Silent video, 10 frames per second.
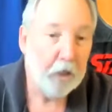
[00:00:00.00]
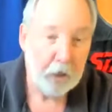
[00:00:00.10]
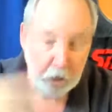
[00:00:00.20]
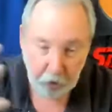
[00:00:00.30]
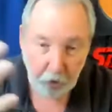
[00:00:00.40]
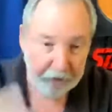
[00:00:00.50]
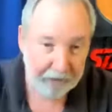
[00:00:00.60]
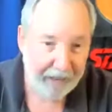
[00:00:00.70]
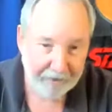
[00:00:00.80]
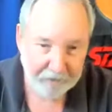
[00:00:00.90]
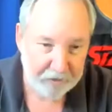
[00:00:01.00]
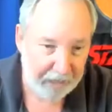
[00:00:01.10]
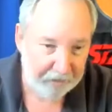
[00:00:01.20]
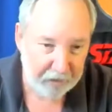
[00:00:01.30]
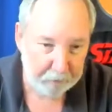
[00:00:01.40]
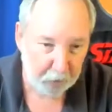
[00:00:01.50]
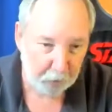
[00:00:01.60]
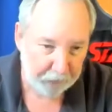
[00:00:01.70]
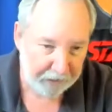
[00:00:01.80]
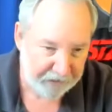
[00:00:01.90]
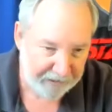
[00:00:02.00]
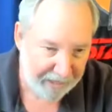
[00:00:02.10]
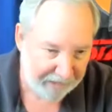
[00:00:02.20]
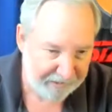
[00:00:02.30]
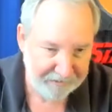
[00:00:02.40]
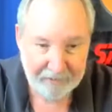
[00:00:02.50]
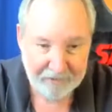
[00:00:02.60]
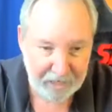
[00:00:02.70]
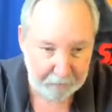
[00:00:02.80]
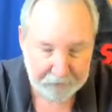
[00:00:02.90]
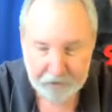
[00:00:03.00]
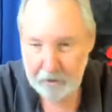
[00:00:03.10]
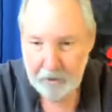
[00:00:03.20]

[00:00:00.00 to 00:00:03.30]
you're going to have to take the appropriate steps. Uh, steps.